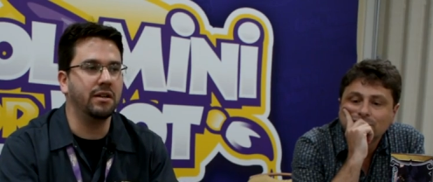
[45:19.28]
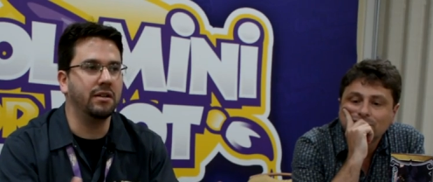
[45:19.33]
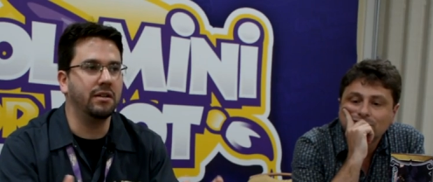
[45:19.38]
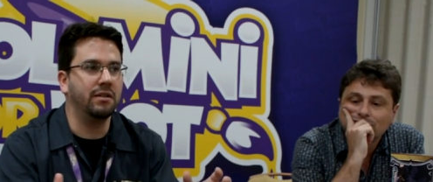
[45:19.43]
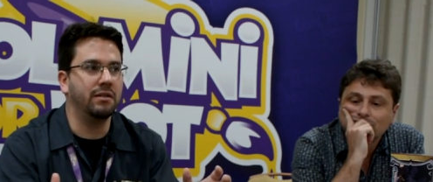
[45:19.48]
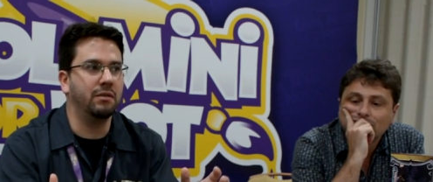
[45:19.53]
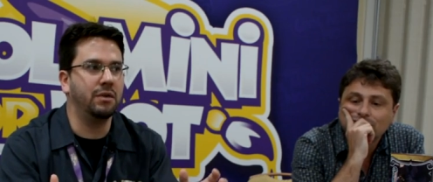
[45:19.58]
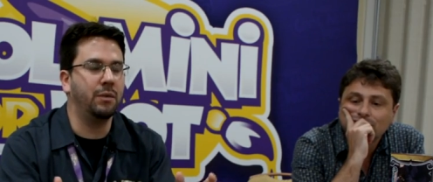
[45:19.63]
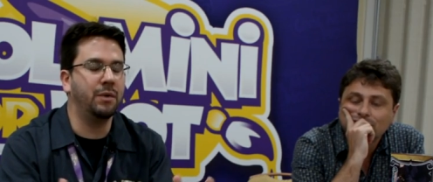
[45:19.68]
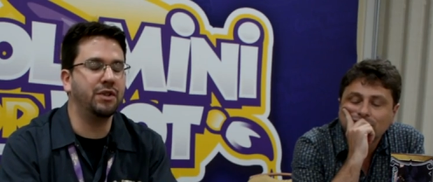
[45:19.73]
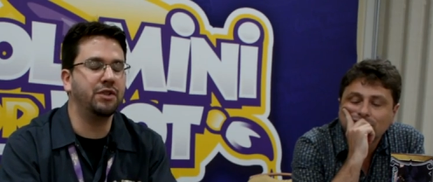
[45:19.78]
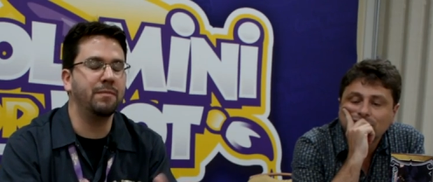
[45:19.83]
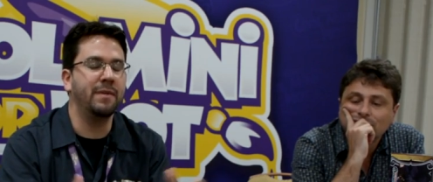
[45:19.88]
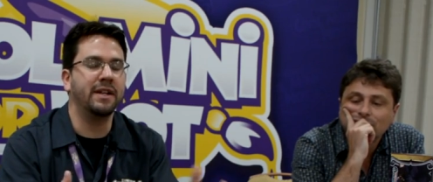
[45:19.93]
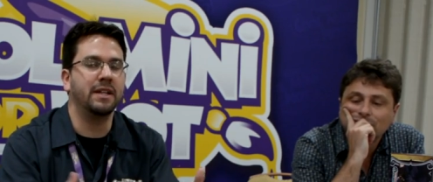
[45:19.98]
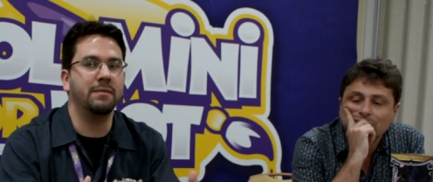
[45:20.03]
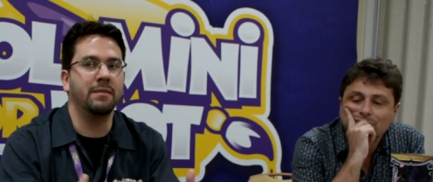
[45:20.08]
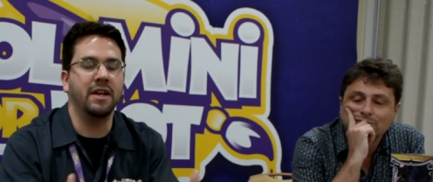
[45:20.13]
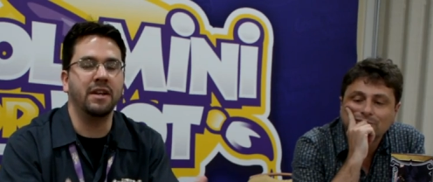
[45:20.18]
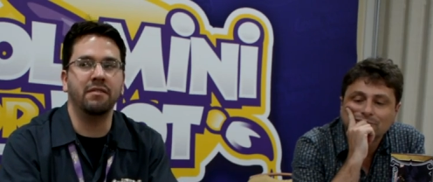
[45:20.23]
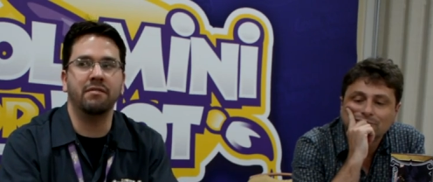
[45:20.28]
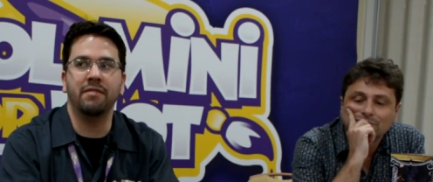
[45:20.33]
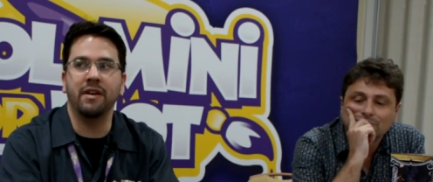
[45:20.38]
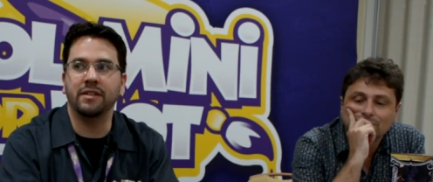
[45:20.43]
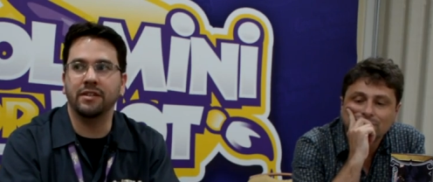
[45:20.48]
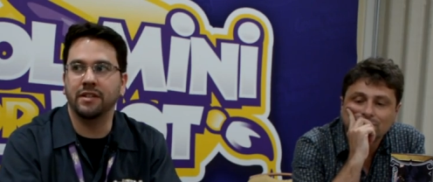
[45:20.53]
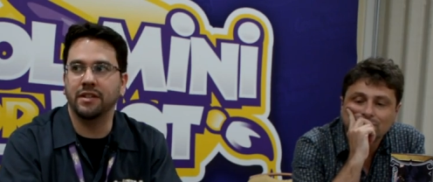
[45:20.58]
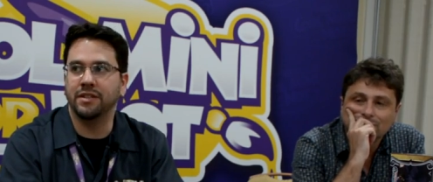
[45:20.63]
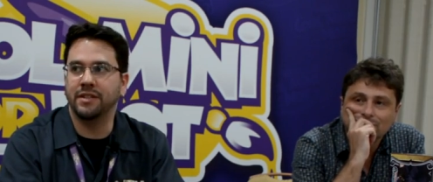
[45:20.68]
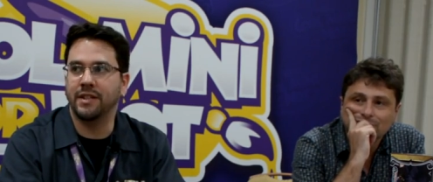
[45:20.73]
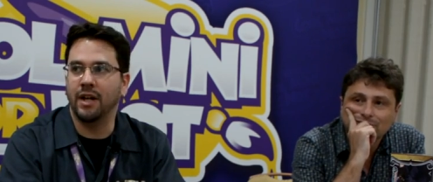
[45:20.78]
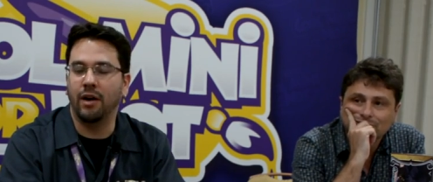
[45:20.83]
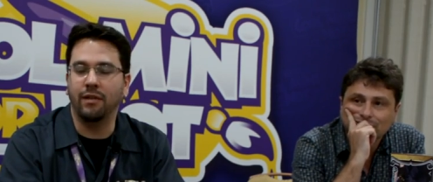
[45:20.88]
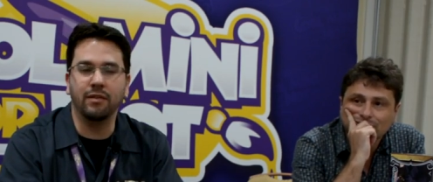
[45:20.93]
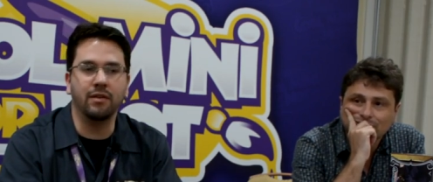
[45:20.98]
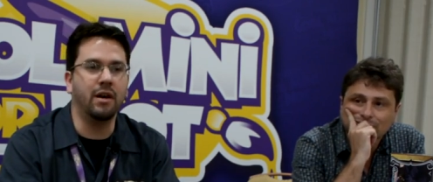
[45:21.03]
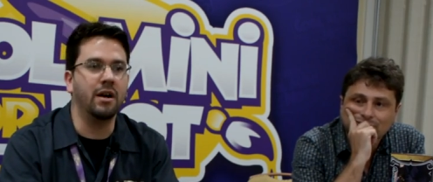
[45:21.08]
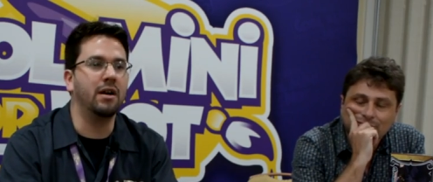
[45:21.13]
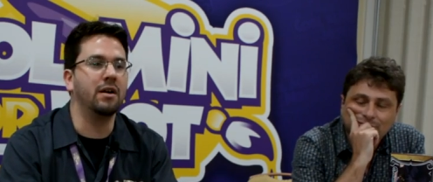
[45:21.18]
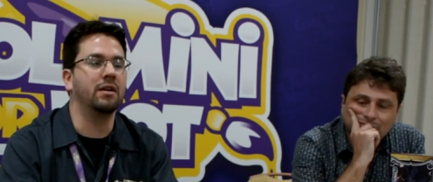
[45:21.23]
Speaker 1: Right. We want to make them an event in itself.
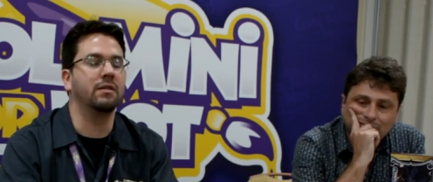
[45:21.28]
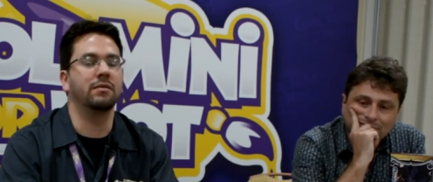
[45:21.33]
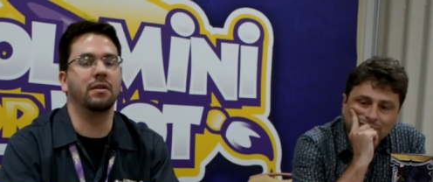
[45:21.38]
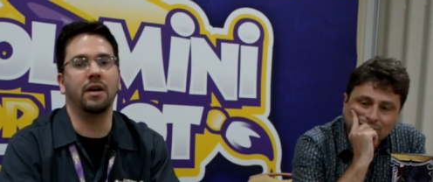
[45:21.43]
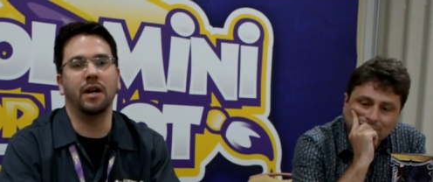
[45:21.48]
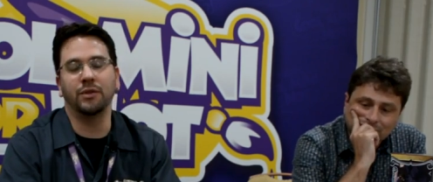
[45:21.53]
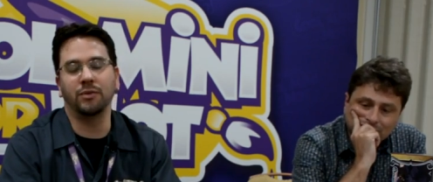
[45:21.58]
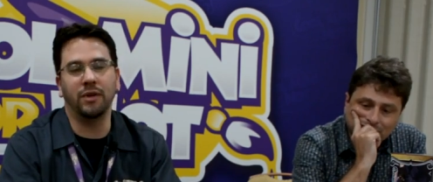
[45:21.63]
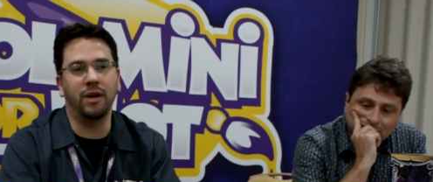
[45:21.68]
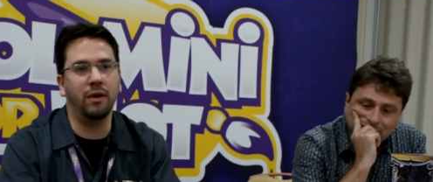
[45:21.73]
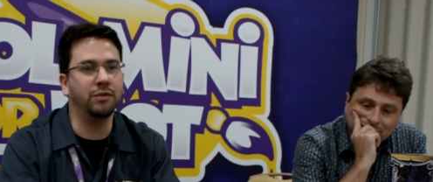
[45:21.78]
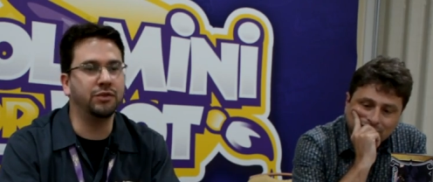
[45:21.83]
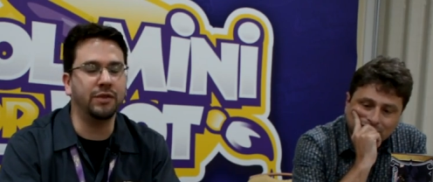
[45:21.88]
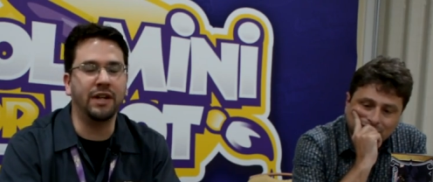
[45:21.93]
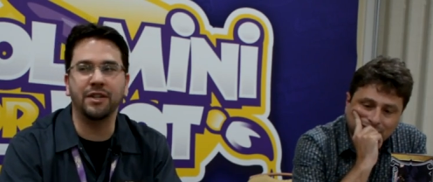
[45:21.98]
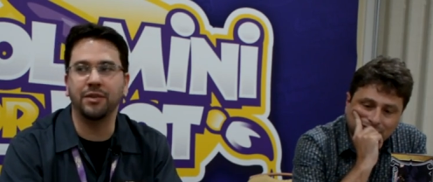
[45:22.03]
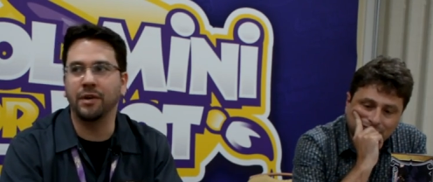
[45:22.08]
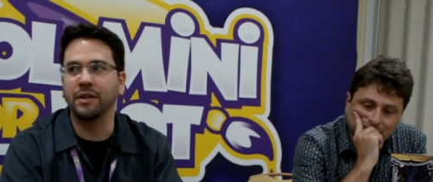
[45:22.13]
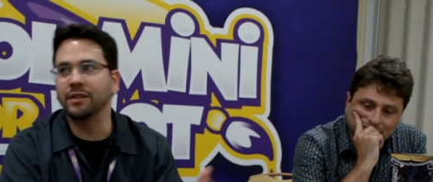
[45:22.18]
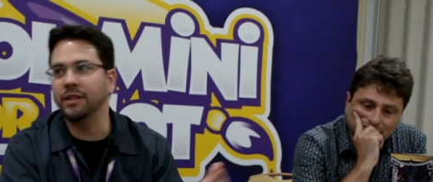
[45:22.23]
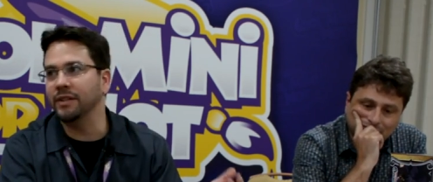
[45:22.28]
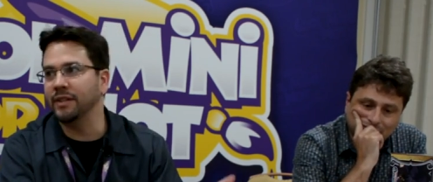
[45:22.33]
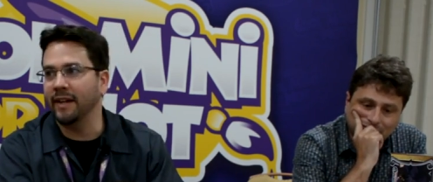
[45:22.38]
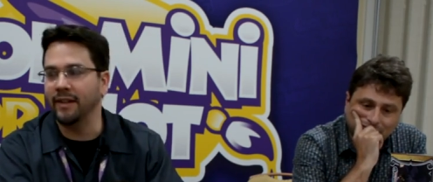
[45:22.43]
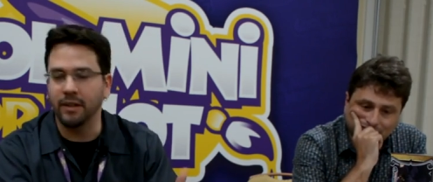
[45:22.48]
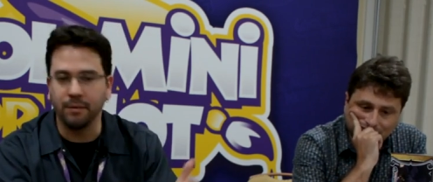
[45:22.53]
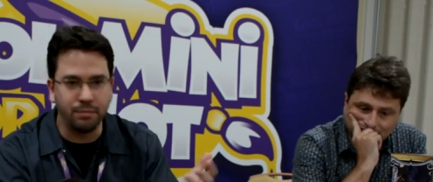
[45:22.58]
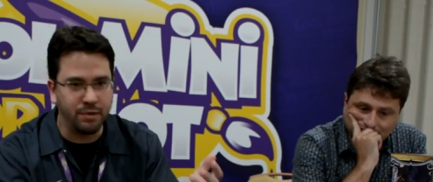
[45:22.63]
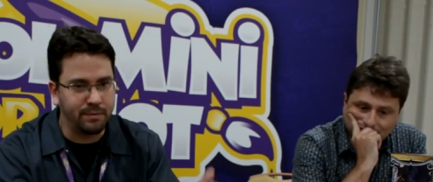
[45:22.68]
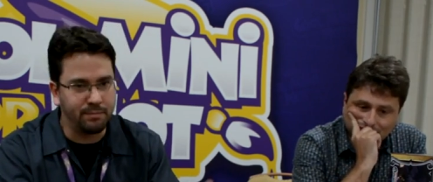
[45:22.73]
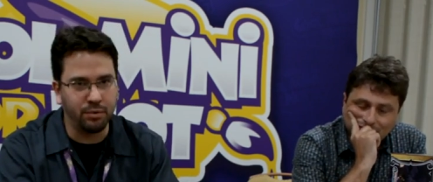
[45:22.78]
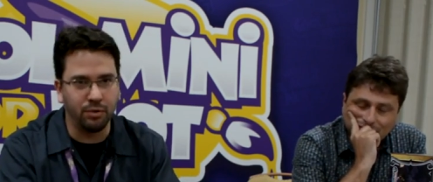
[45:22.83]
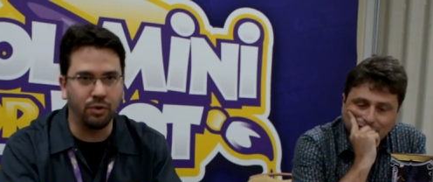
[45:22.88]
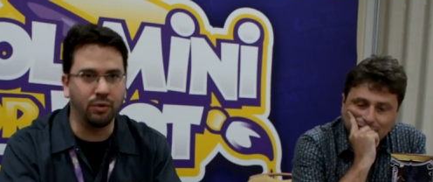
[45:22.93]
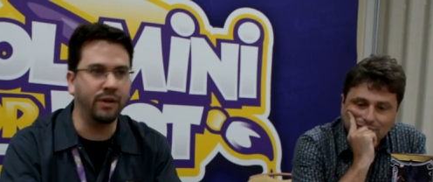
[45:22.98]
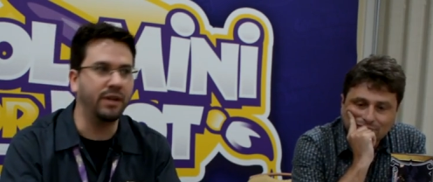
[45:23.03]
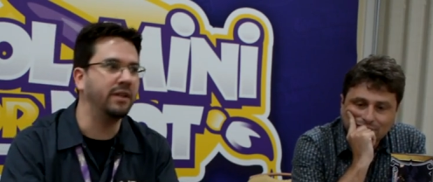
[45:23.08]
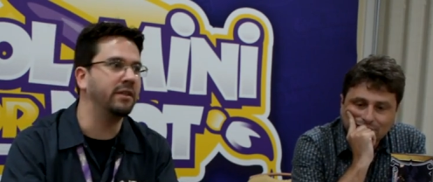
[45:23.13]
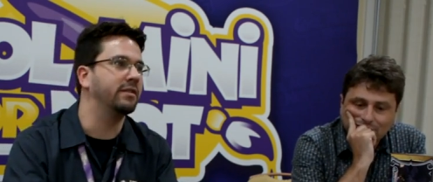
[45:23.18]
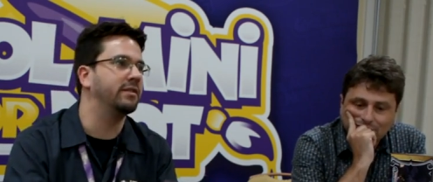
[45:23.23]
Uh, I, I, I always try to entertain the
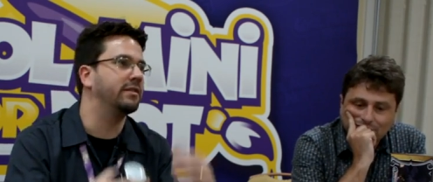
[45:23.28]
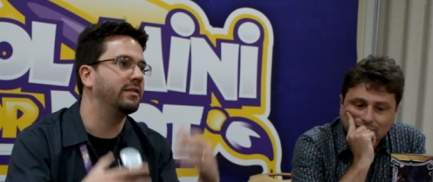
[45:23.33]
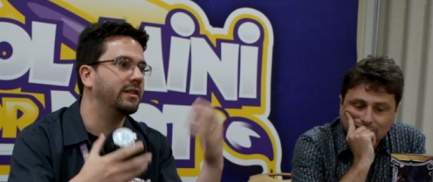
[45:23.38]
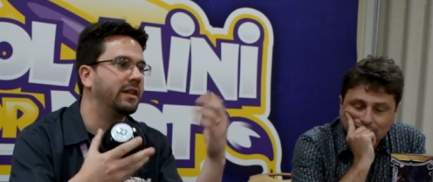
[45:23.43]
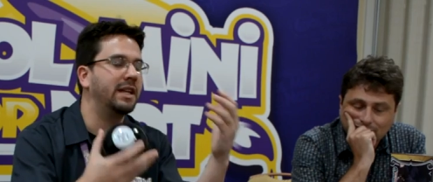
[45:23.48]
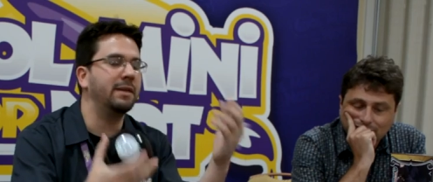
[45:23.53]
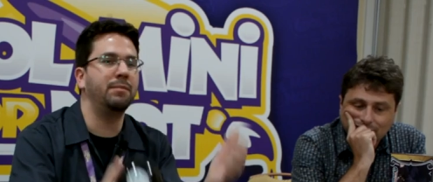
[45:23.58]
people and yeah.